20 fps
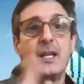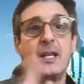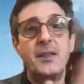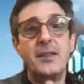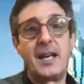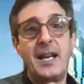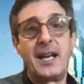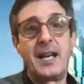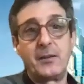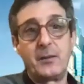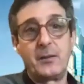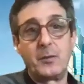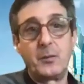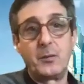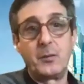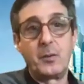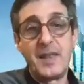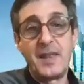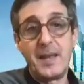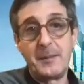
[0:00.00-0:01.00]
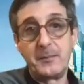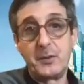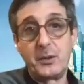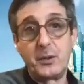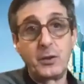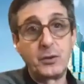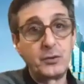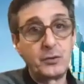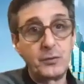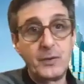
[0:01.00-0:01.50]
that will then
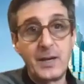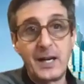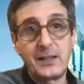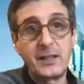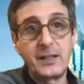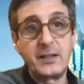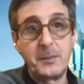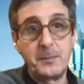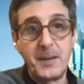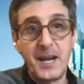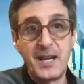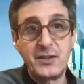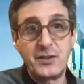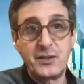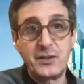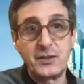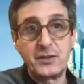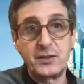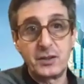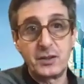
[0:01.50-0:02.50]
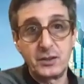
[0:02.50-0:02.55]
go directly to patients